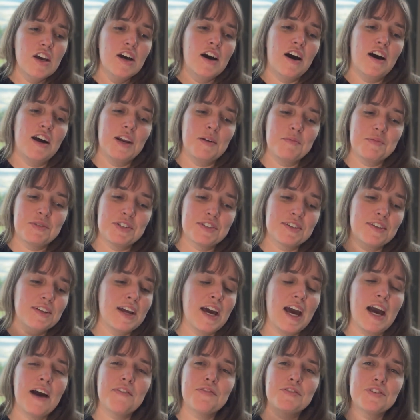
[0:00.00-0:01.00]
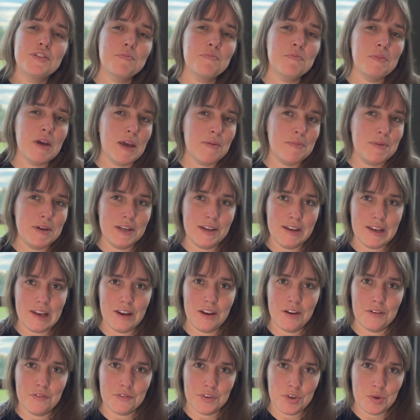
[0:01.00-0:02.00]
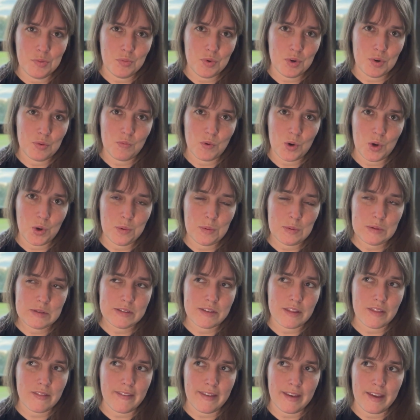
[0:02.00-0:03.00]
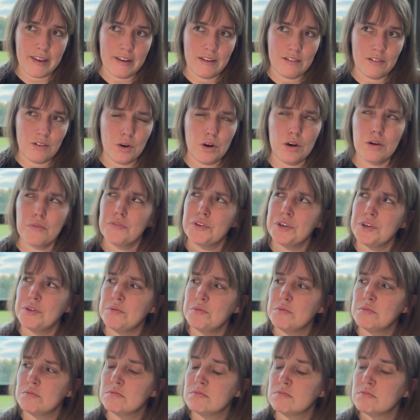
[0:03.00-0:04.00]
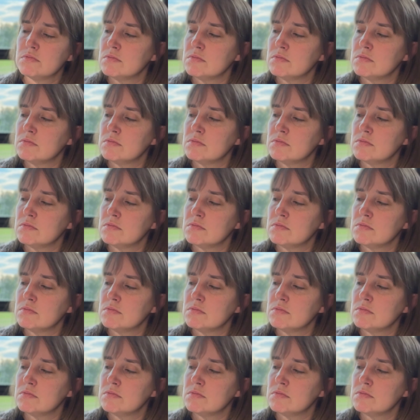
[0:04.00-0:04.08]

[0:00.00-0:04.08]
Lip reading: And I'm just going to have to maybe knit a few more rows then, or a few